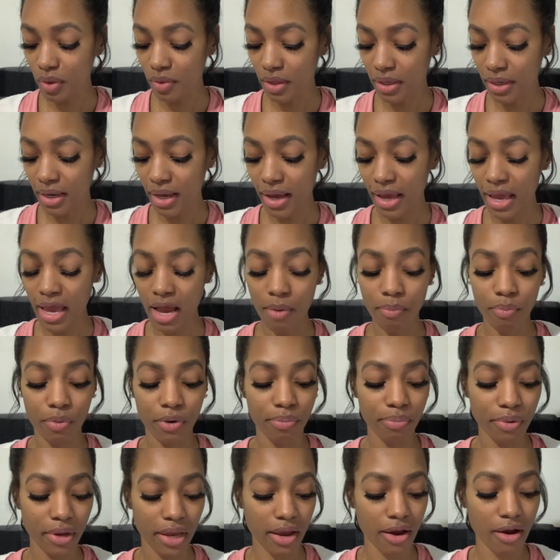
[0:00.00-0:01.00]
that I have
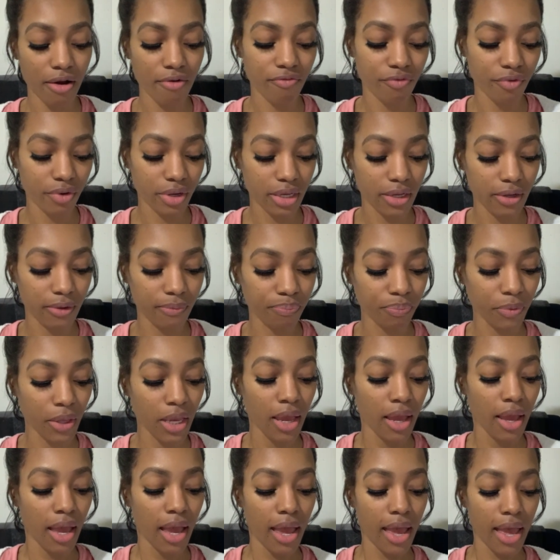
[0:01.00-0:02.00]
prepared for him.
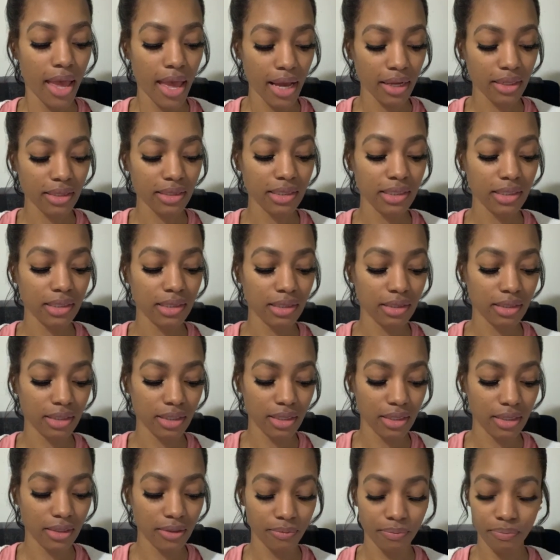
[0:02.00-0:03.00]
Acts
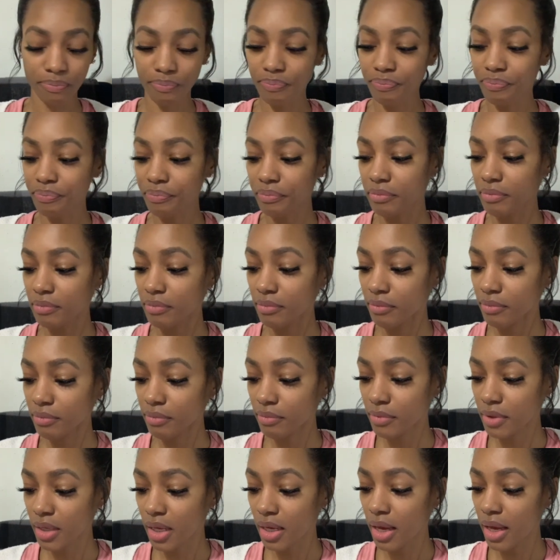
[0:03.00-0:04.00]
16,
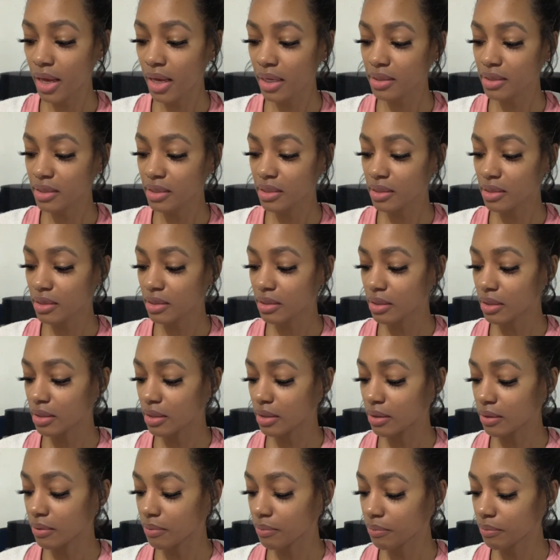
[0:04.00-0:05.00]
Acts
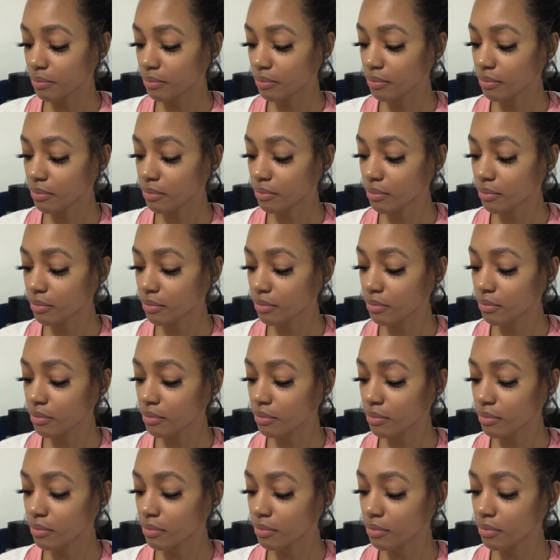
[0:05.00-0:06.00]
16,
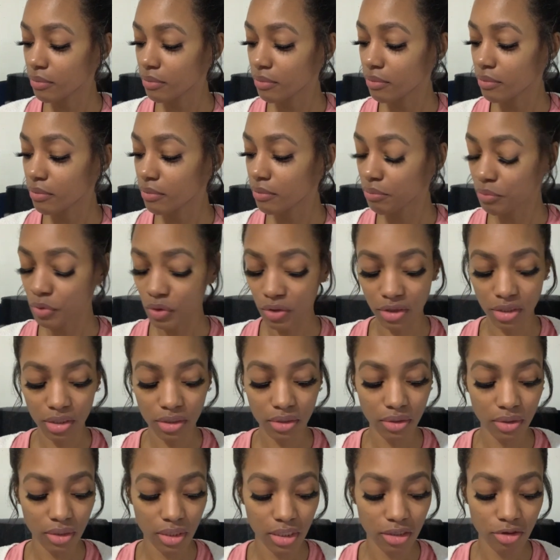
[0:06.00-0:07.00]

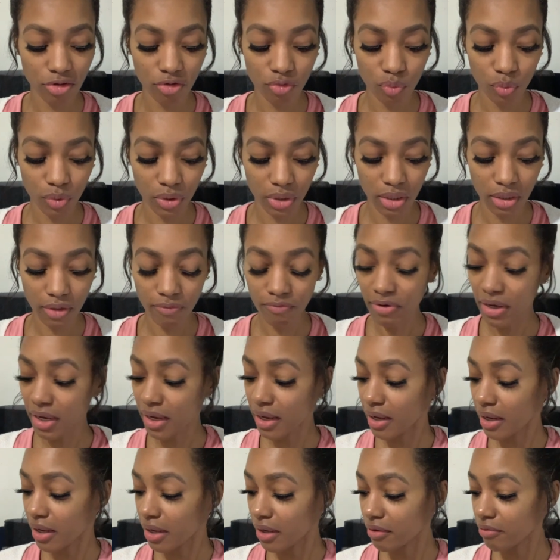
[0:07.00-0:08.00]
particularly
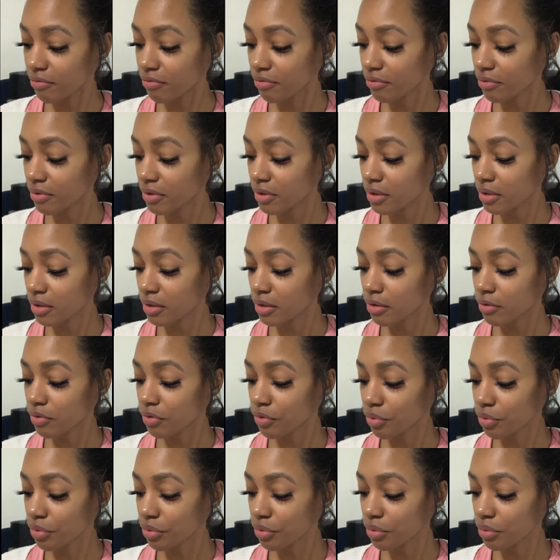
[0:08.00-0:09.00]
25
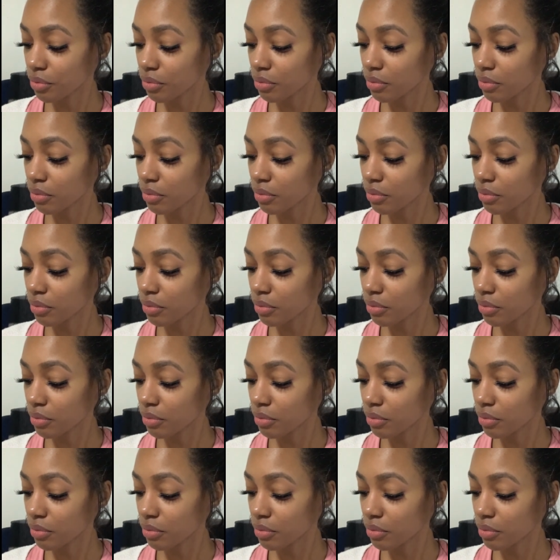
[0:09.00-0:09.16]
through